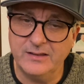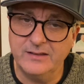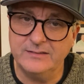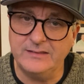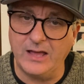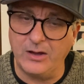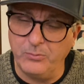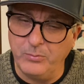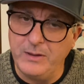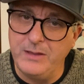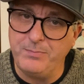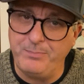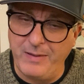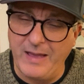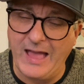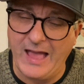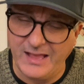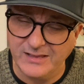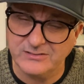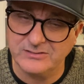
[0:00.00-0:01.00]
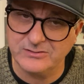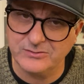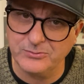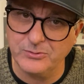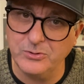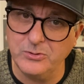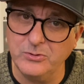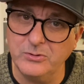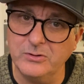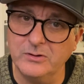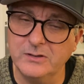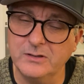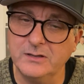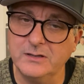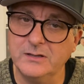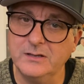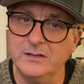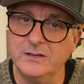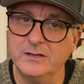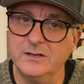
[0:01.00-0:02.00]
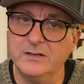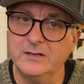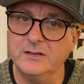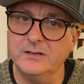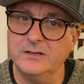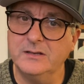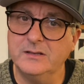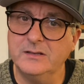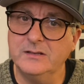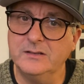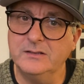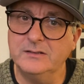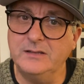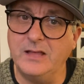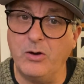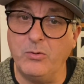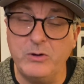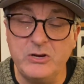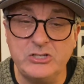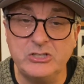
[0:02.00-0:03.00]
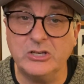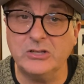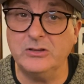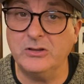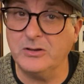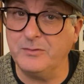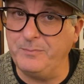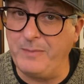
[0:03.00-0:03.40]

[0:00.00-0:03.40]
that we pass through, that we should look